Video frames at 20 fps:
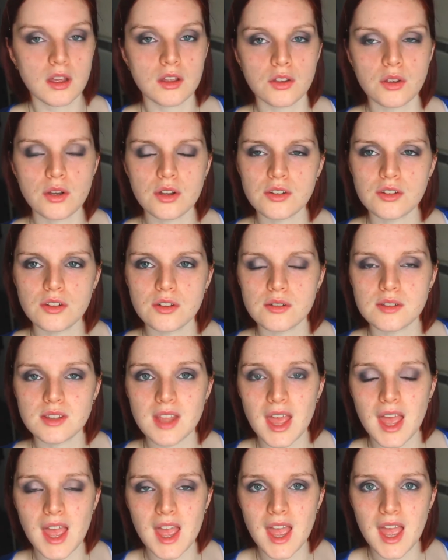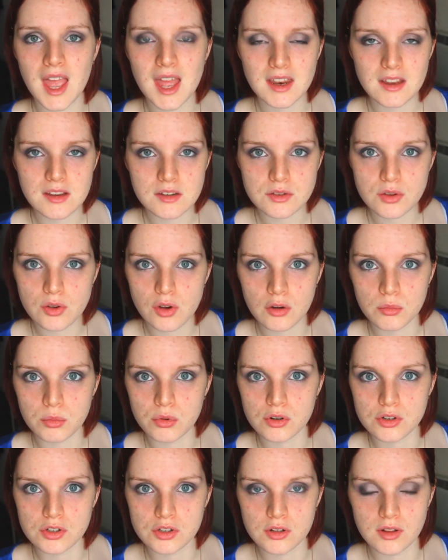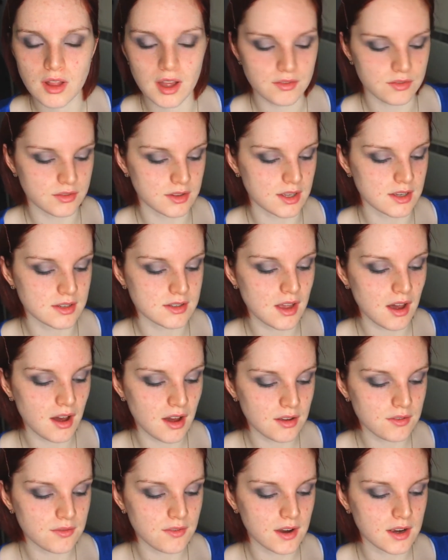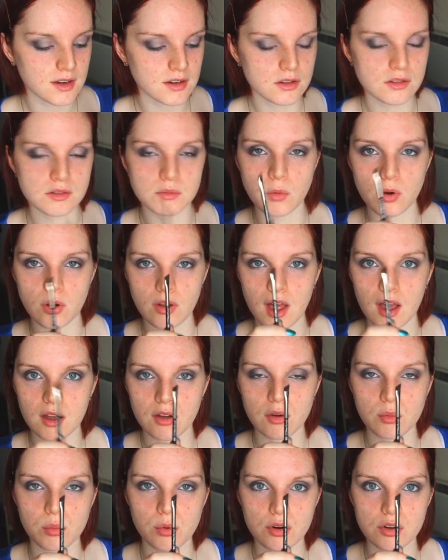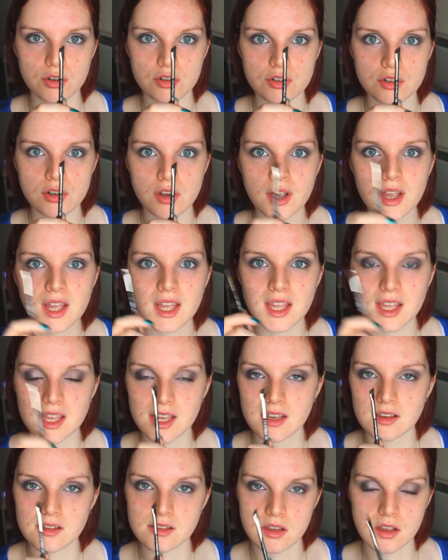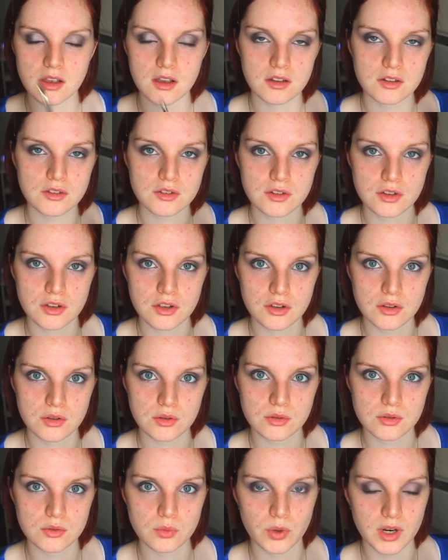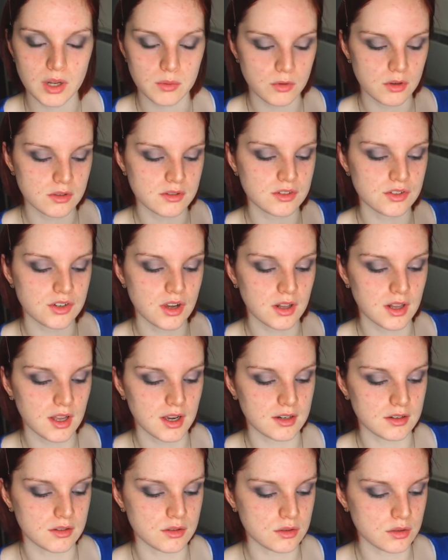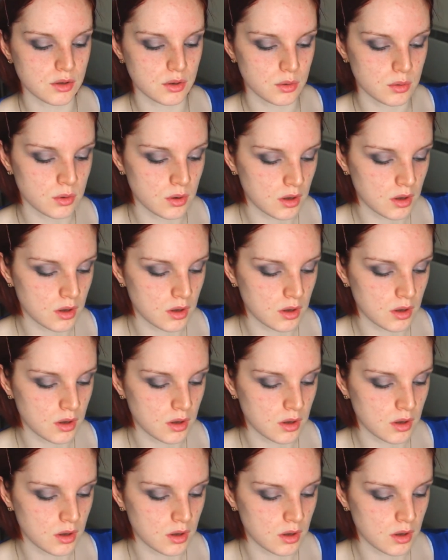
You can use any sort of brush you like for this. I find a small angle brush easier to use when I'm using gel liners, so